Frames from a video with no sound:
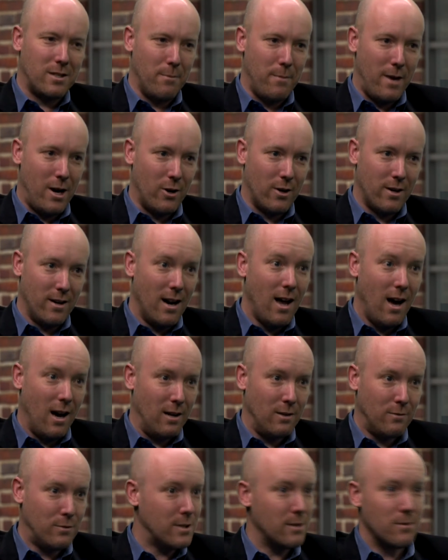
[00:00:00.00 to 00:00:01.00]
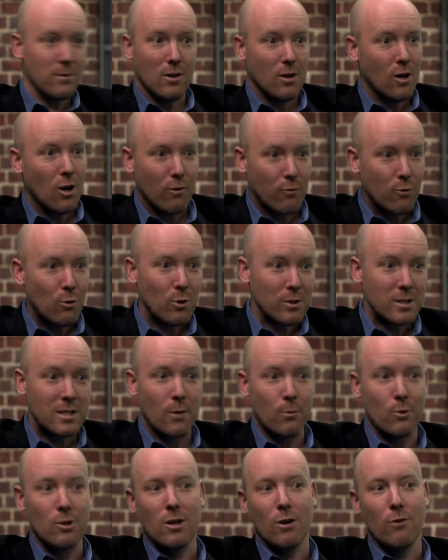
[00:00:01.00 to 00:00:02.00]
American lives? Of course they
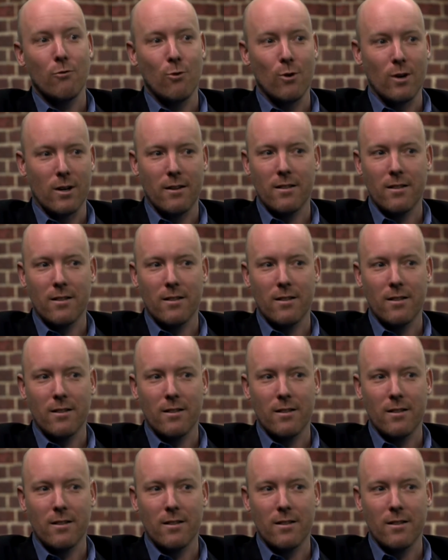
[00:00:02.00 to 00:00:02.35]
would go for it.